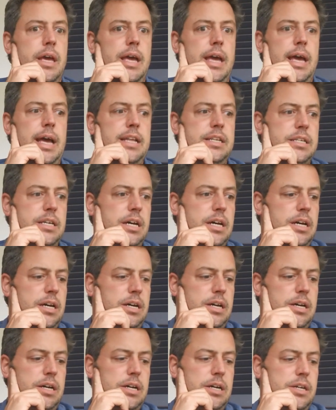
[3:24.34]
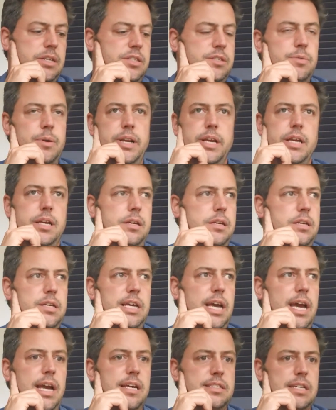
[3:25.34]
And uh, twenty
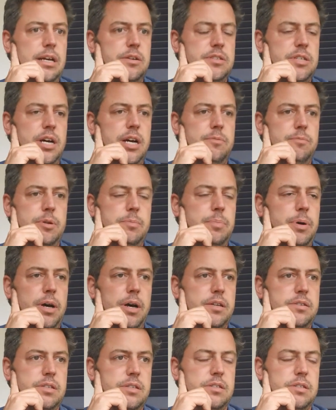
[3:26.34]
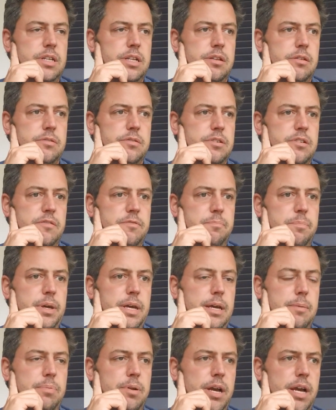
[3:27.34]
k's outside, we passed this little sort of
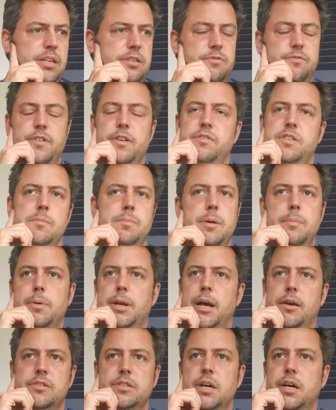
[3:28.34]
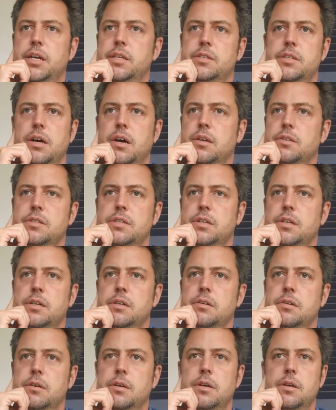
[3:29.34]
beer place, fifty people outside it dancing,